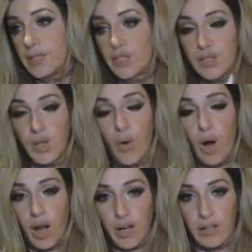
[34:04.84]
so
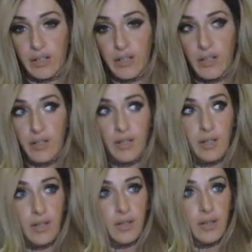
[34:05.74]
hard
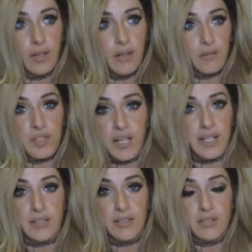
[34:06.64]
for like
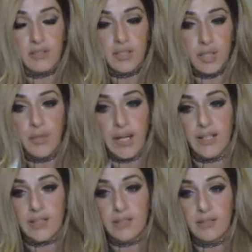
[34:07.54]
2 days.
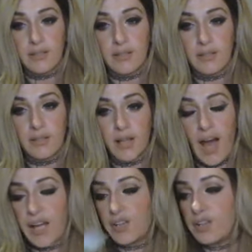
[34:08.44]
I
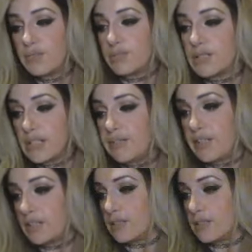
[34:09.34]
couldn't believe it.